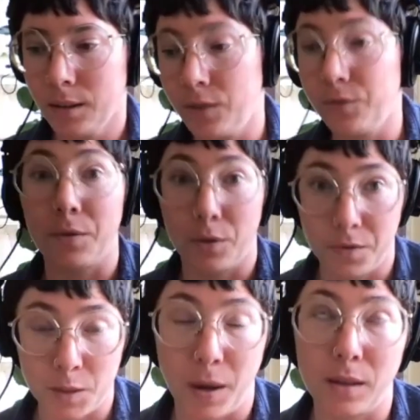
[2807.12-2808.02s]
in favor of
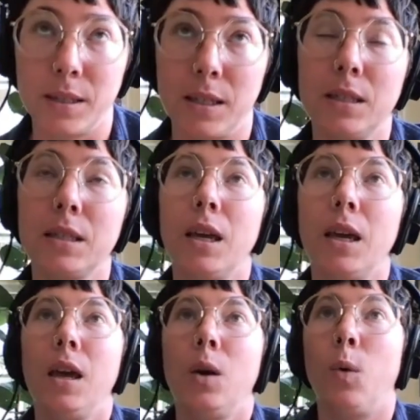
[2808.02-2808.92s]
these policies,
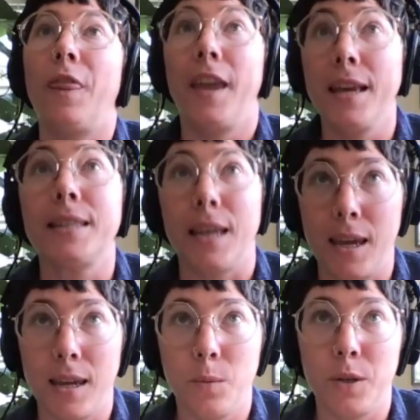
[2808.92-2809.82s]
what they
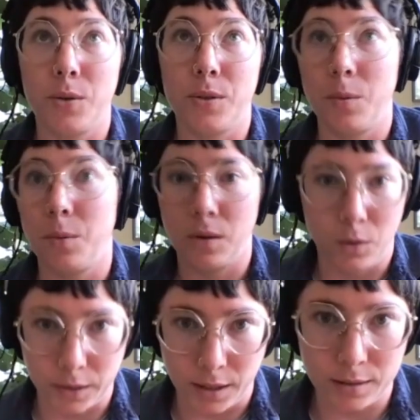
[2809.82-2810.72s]
say when you say, well,
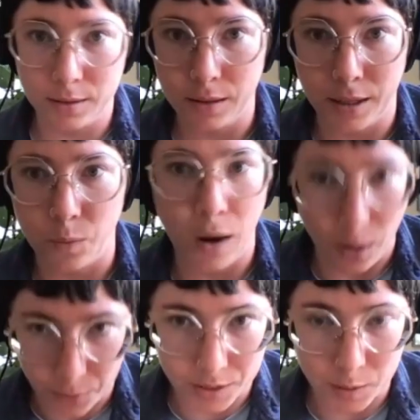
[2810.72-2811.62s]
hold on, like,
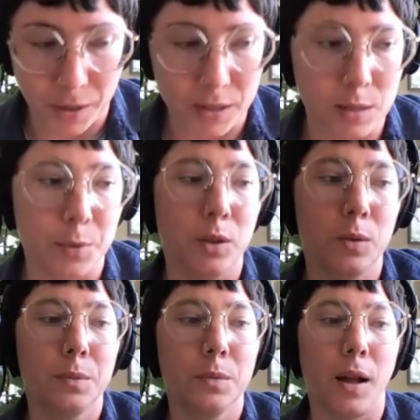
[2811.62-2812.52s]
how is this
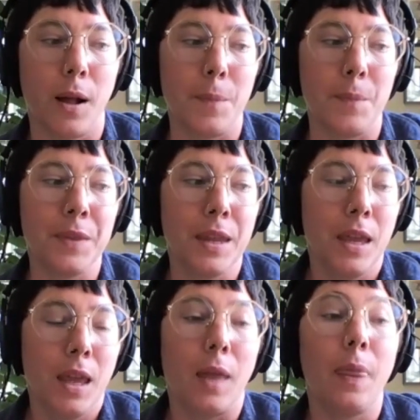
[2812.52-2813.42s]
possible? And
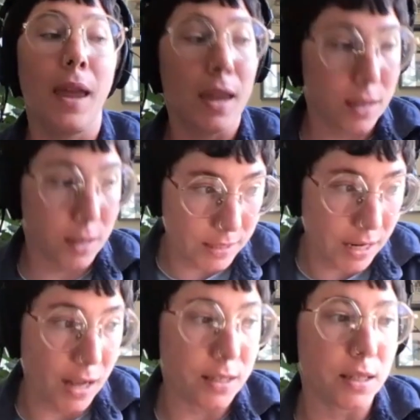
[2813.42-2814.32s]
they
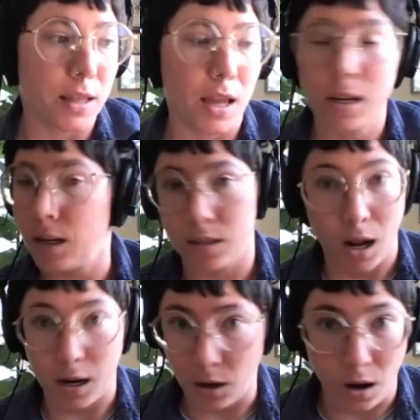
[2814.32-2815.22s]
contest that it is
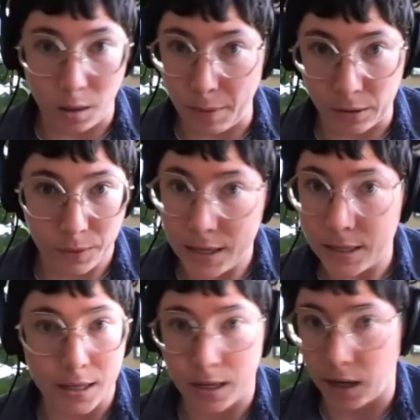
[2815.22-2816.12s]
not at all about
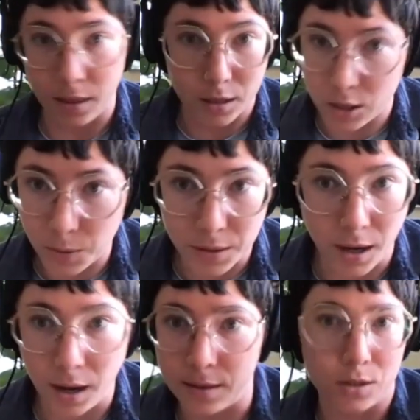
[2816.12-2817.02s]
race. It has nothing to do with
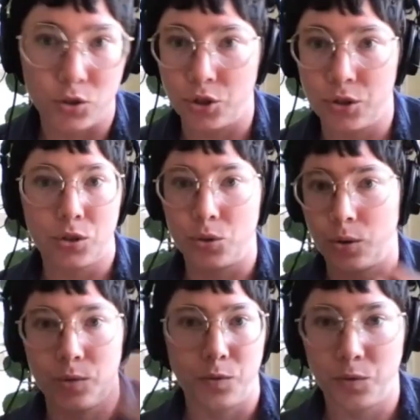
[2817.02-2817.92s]
that. This is just sort
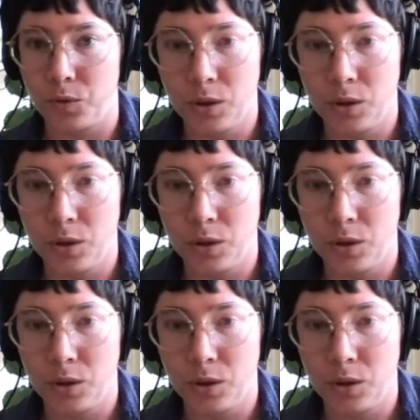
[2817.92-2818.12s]
of